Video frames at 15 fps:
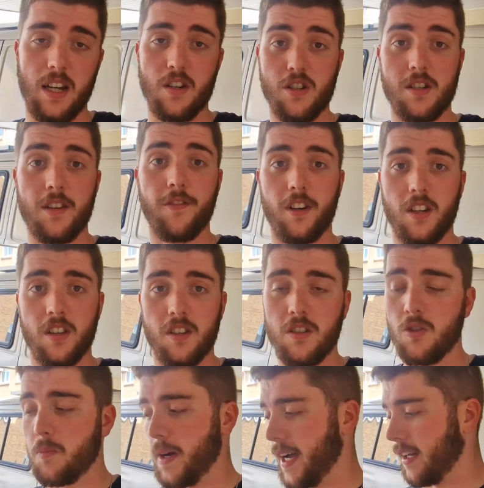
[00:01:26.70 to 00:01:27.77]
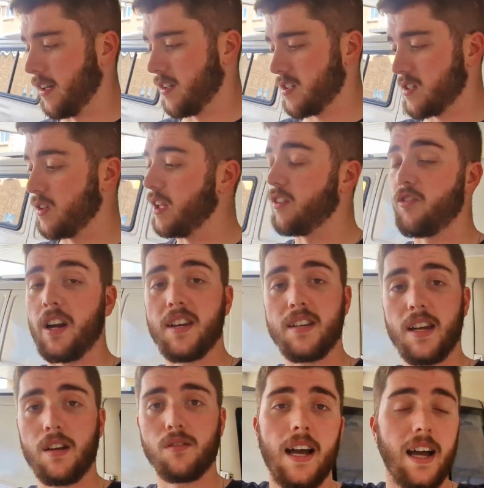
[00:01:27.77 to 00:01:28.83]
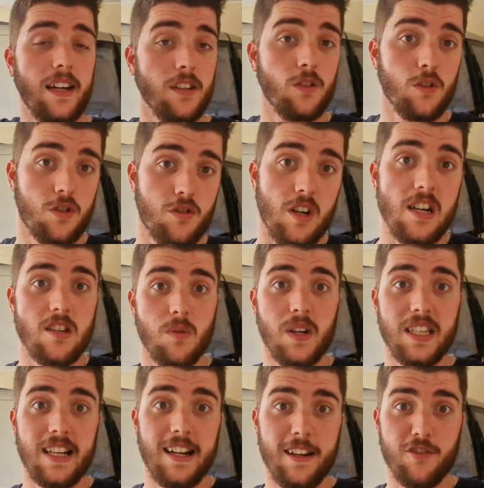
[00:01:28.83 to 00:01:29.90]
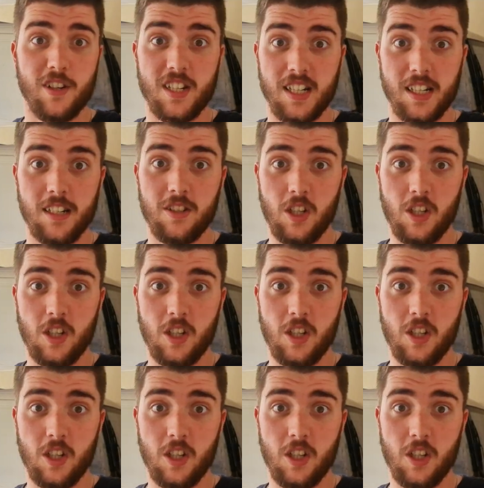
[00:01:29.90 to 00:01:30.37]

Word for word: just in front of the two panels, so they'll run down and go straight to where the electrics are going to